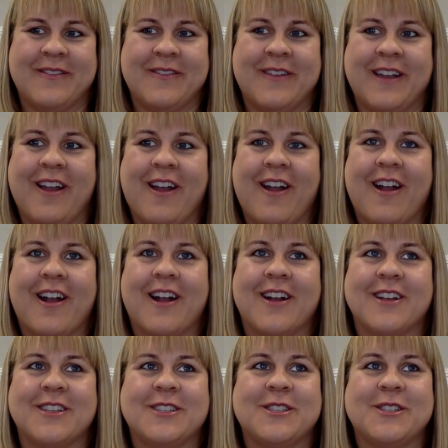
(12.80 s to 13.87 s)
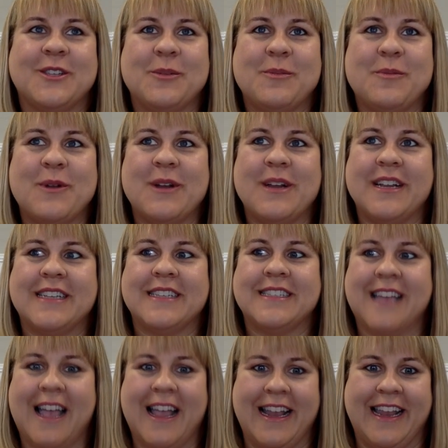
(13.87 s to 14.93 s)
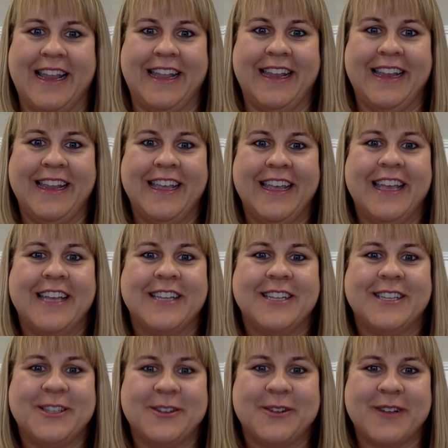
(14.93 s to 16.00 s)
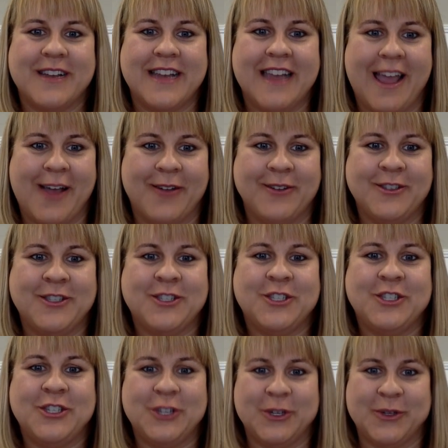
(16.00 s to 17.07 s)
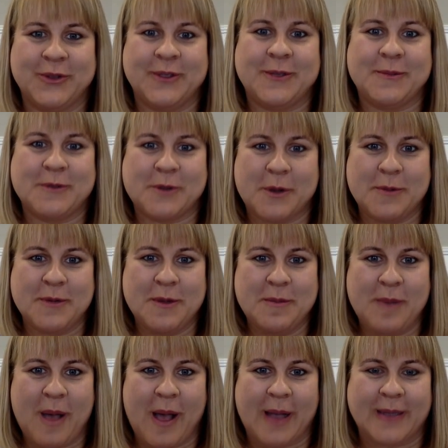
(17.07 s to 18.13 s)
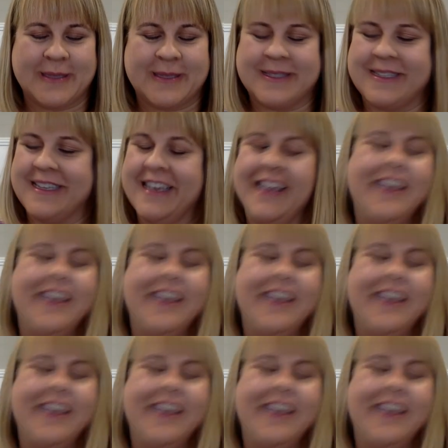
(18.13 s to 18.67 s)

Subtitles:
We are super excited to announce June's subscription box.